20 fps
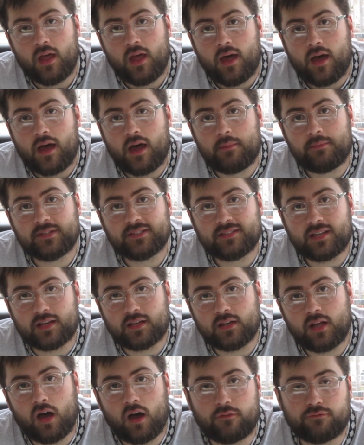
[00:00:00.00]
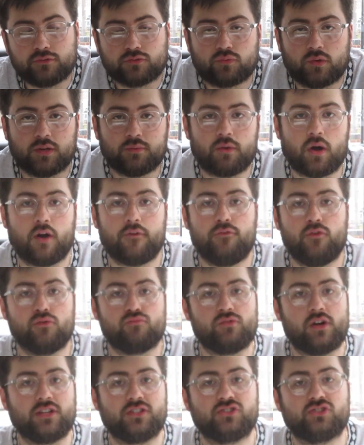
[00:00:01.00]
But the second half was really where I
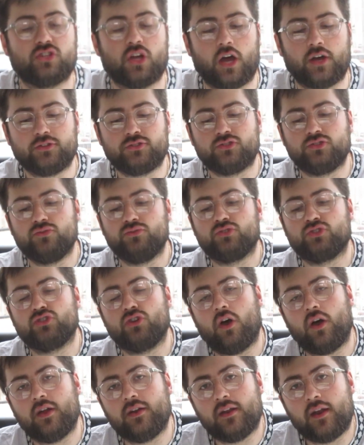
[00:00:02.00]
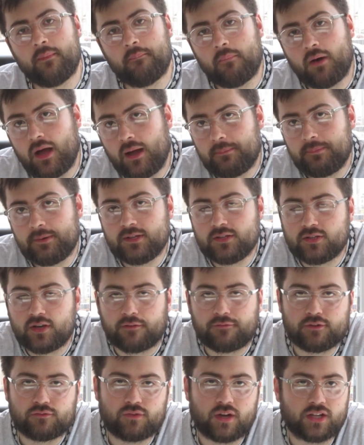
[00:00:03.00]
thought Reading started to shine. And in my opinion, I
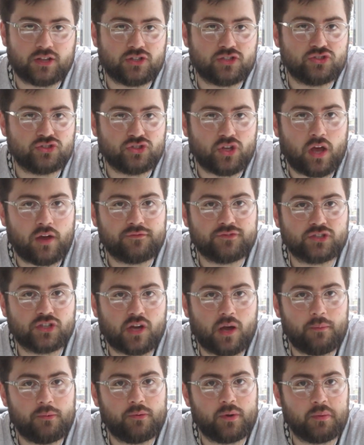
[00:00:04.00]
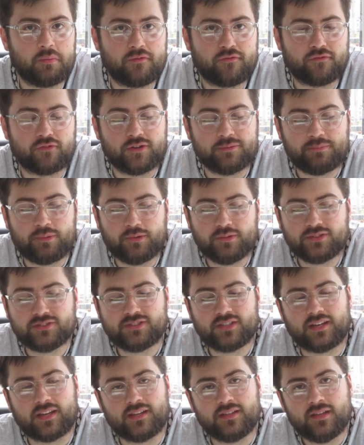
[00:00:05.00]
think Reading deserved to come away with 3 points
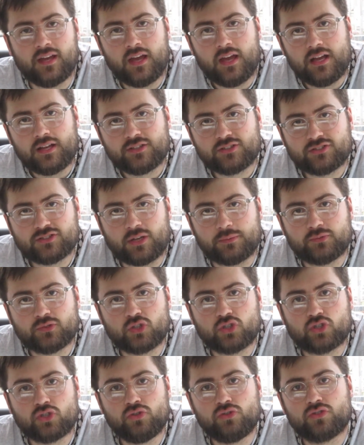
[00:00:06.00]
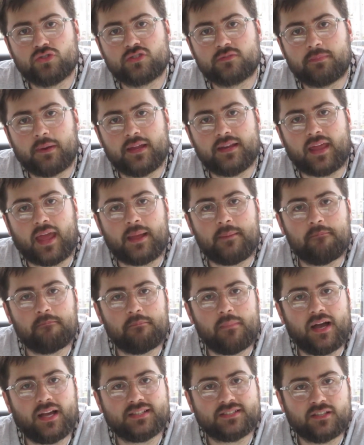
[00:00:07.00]
today. The substitutions played a
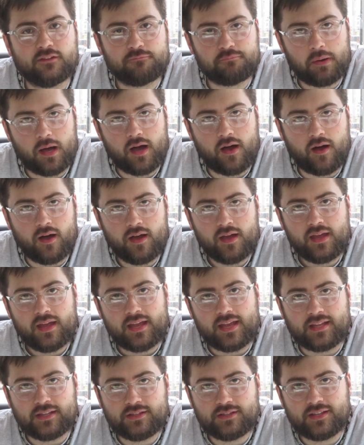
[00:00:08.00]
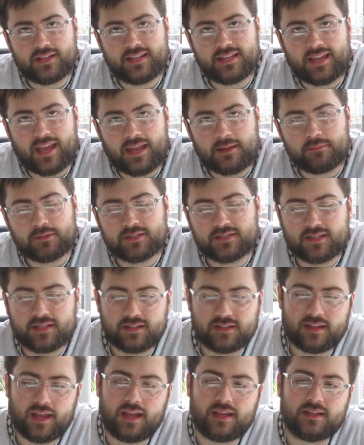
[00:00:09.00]
massive part in the game
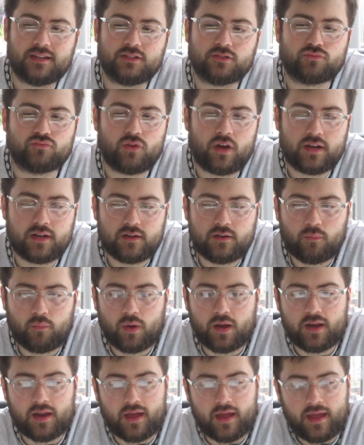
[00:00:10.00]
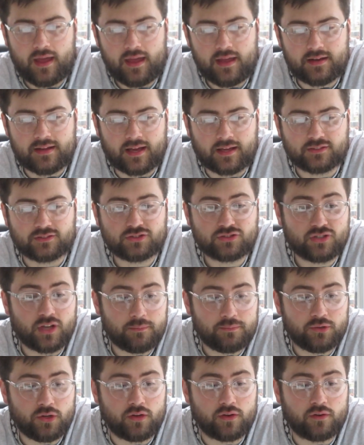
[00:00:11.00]
today as Reading went ahead and
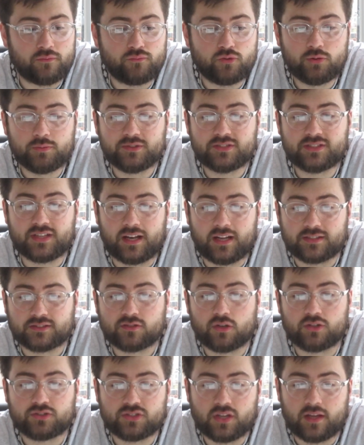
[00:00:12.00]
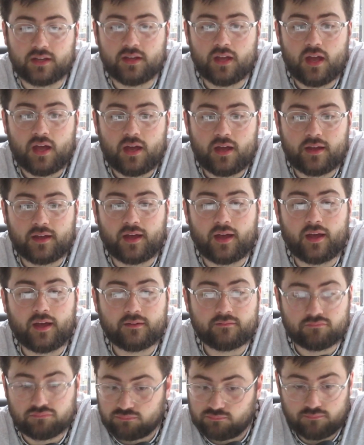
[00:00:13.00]
subbed on. And Ruben Selles, got to say,
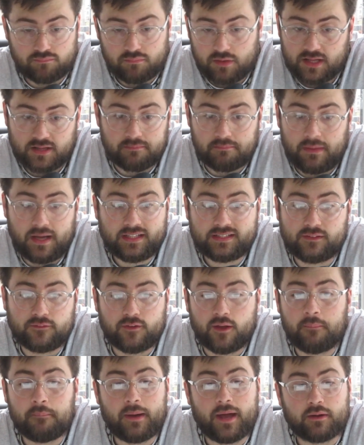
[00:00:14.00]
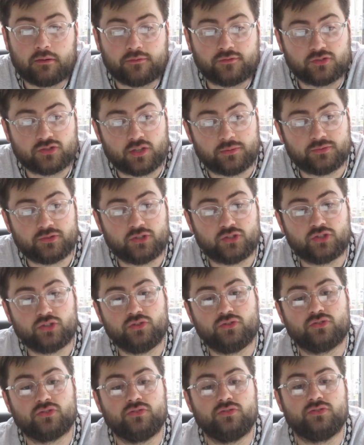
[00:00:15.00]
made massive impact with the
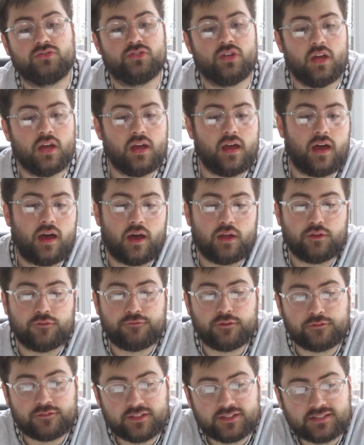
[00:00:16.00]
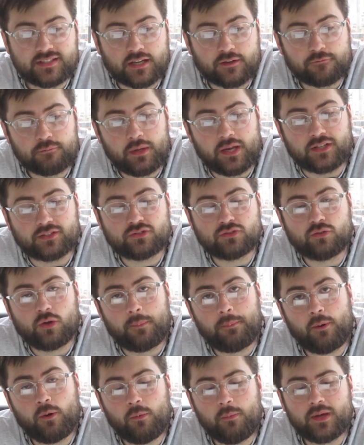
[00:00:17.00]
substitutions. The 56th minute saw
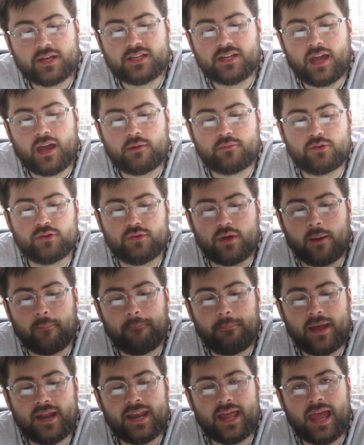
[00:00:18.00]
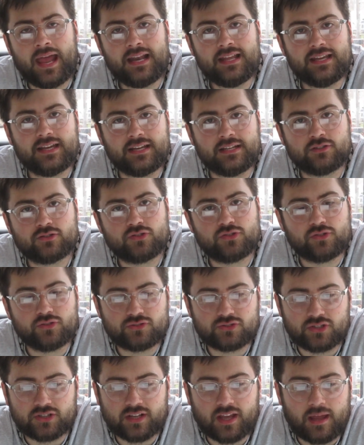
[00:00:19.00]
Paul McCarroll and Ben Elliott
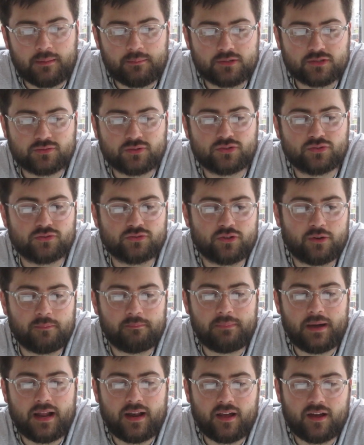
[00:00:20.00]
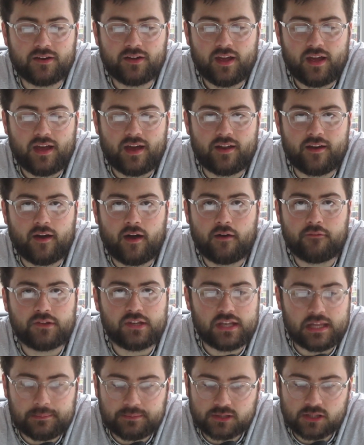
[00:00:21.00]
introduced to the game as we saw Don Ballard and Harvey
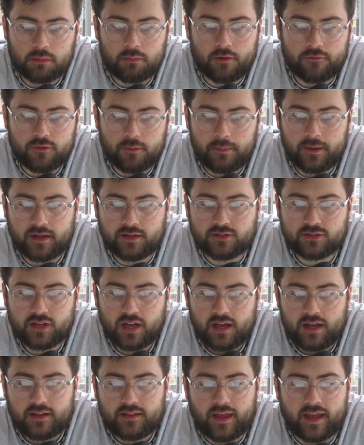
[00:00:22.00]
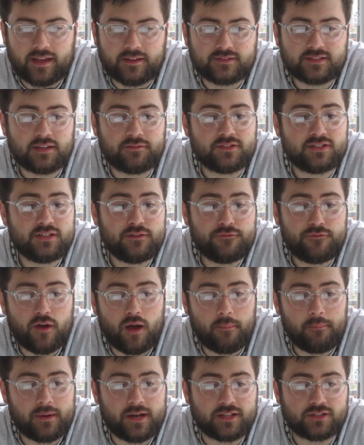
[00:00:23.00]
Nibbs come off the pitch. The
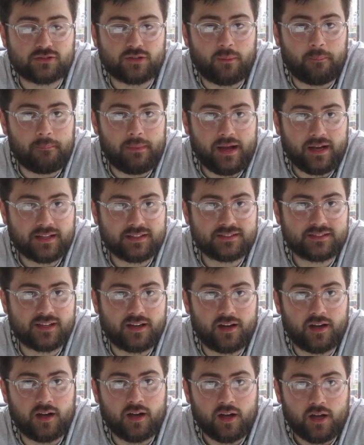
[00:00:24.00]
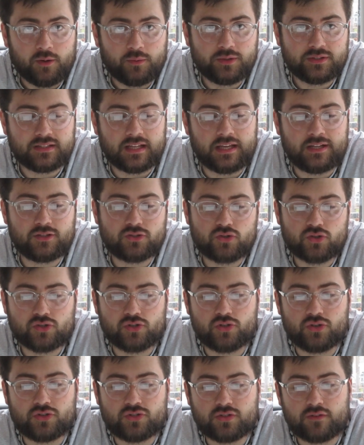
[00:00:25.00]
73rd minute, Tom McIntyre was
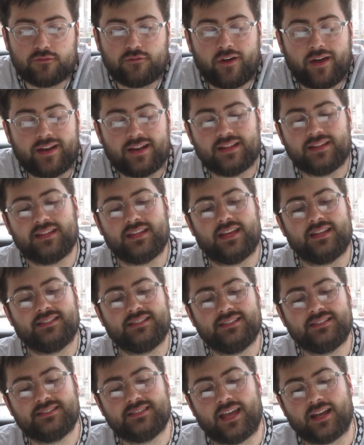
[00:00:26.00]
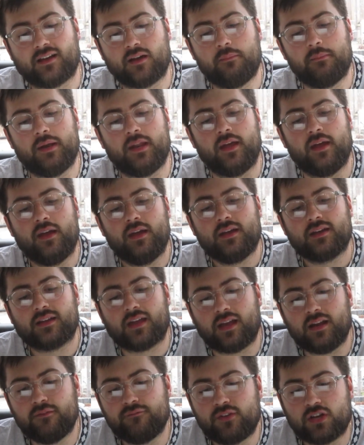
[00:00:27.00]
introduced, and finally in the 82nd minute,
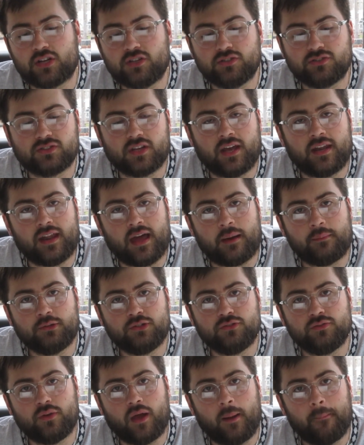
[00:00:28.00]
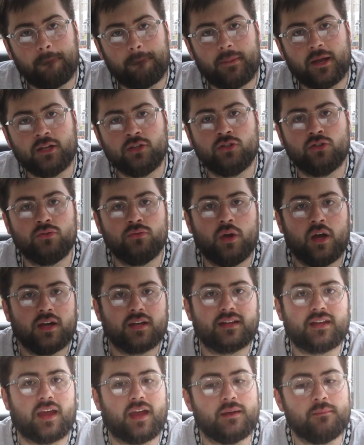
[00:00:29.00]
Caelan Vickers and Amadou Mbengue
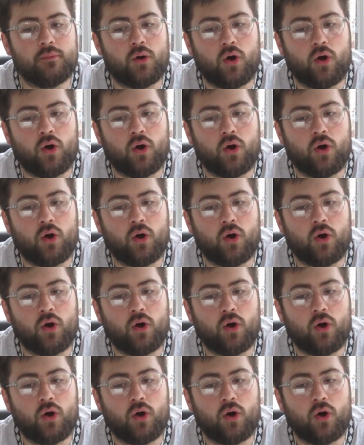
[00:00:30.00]
came